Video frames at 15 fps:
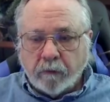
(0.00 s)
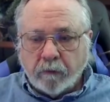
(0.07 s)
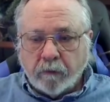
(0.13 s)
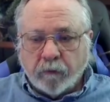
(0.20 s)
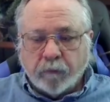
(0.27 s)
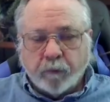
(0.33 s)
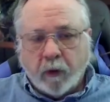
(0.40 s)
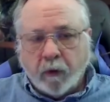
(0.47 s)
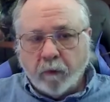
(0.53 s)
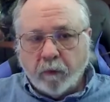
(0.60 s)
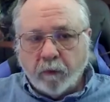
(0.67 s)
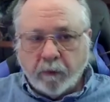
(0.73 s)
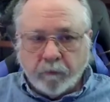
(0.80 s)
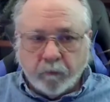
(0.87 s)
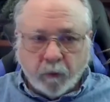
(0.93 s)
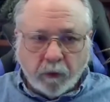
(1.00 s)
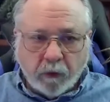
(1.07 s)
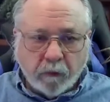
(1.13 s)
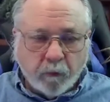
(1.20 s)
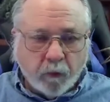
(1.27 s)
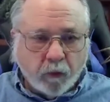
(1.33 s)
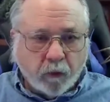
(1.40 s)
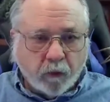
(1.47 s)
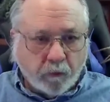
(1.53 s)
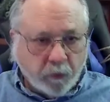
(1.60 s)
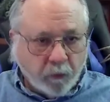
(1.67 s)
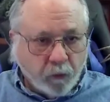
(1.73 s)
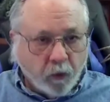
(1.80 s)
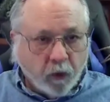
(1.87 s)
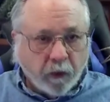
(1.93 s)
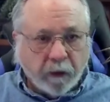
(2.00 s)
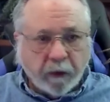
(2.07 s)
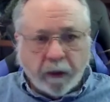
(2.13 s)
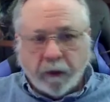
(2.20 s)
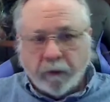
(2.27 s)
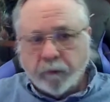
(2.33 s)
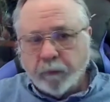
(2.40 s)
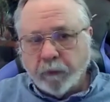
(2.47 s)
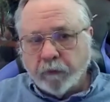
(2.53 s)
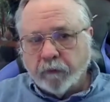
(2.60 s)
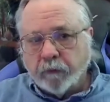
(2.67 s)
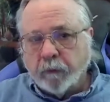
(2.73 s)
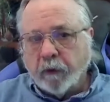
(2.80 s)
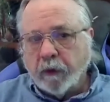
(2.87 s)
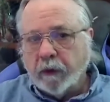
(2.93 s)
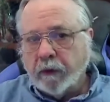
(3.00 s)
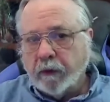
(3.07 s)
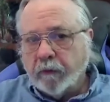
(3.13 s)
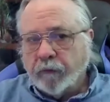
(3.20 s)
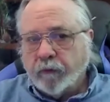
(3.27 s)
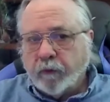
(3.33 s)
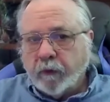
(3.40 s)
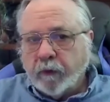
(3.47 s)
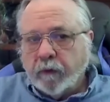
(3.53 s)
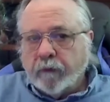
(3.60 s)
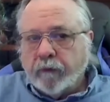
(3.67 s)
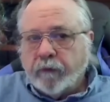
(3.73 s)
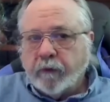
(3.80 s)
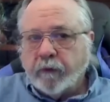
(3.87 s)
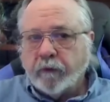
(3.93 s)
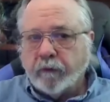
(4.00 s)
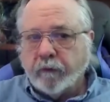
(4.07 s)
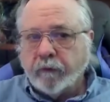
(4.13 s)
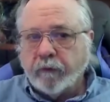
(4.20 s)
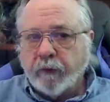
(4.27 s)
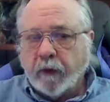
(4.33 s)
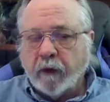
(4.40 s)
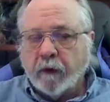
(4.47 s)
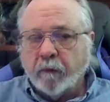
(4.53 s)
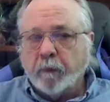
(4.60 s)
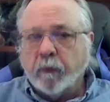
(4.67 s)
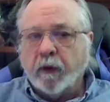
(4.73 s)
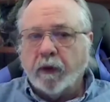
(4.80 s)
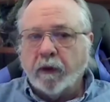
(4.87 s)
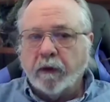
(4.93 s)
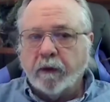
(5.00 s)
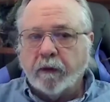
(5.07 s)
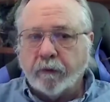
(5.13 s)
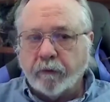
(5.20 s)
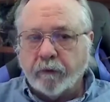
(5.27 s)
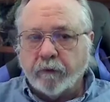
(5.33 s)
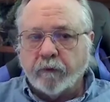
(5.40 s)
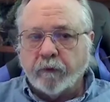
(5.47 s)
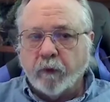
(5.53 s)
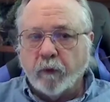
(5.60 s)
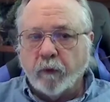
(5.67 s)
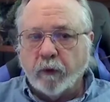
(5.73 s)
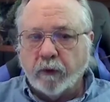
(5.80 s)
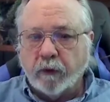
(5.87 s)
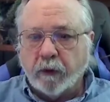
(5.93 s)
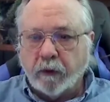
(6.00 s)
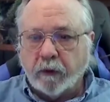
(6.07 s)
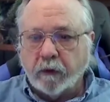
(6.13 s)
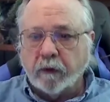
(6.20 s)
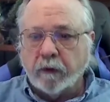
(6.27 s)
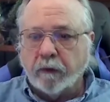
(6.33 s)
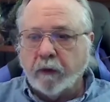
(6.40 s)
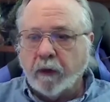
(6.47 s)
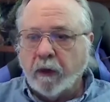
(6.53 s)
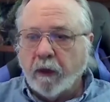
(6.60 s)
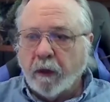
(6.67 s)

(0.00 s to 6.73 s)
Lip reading: it's probably one of the more rewarding aspects of my industry is just that ability to just go in there and